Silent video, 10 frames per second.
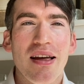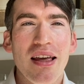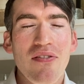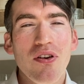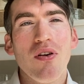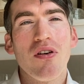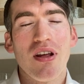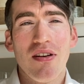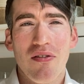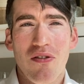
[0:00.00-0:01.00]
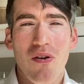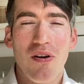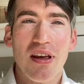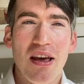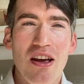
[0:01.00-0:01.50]
if you're looking for an
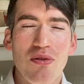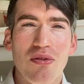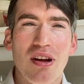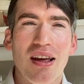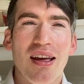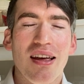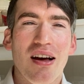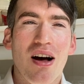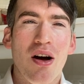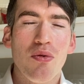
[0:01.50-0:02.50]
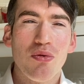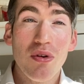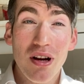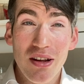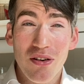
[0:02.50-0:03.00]
engagement ring, I would
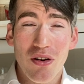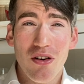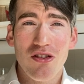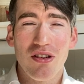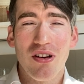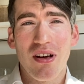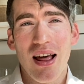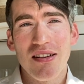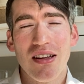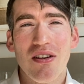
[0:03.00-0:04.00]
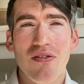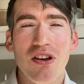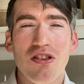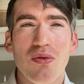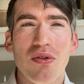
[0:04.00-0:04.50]
really encourage you to look at antique or
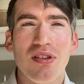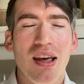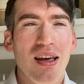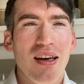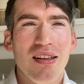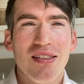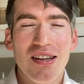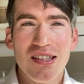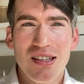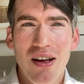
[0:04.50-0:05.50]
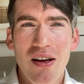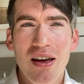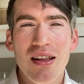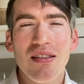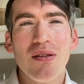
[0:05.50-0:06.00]
vintage ones. The
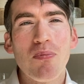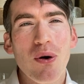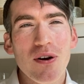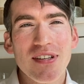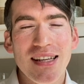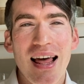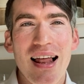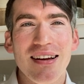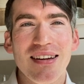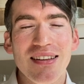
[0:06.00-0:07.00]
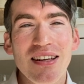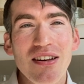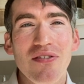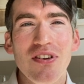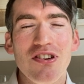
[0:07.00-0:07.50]
design, the personality, the
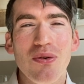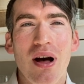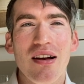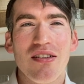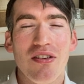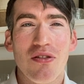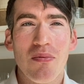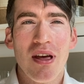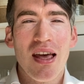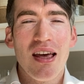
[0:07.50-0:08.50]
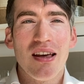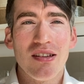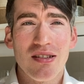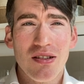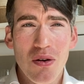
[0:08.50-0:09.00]
individuality of them is
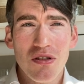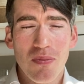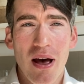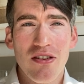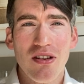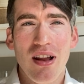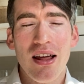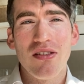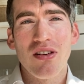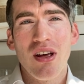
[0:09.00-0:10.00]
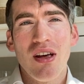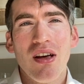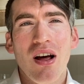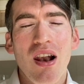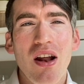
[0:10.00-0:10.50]
so special, and
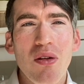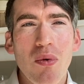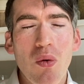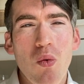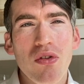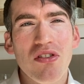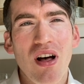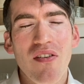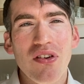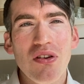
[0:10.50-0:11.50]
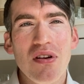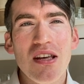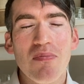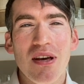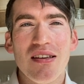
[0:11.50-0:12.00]
a lot of them are once-off and
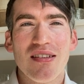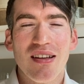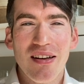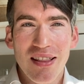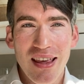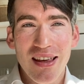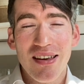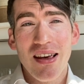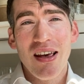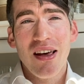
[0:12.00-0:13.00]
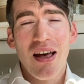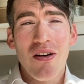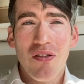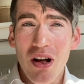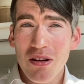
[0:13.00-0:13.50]
unique pieces. And I think out
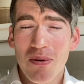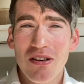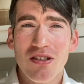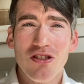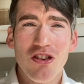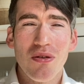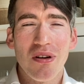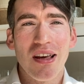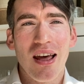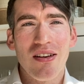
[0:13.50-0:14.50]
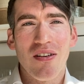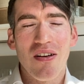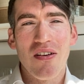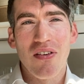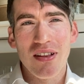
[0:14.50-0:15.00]
of all the pieces of jewelry you get in your
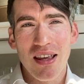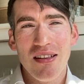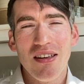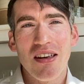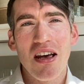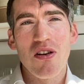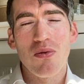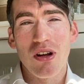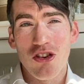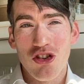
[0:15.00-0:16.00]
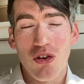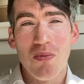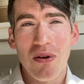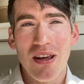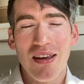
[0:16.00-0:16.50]
life, I think the engagement ring should
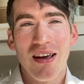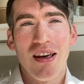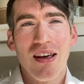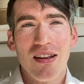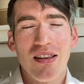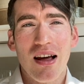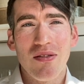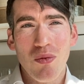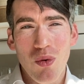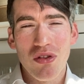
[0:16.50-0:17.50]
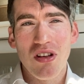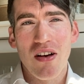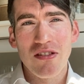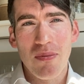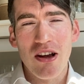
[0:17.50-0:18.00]
be that once-off
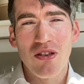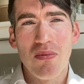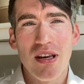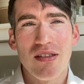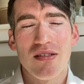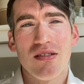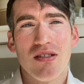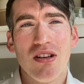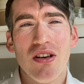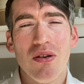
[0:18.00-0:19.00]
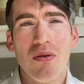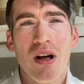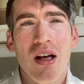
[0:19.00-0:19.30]
special piece to you.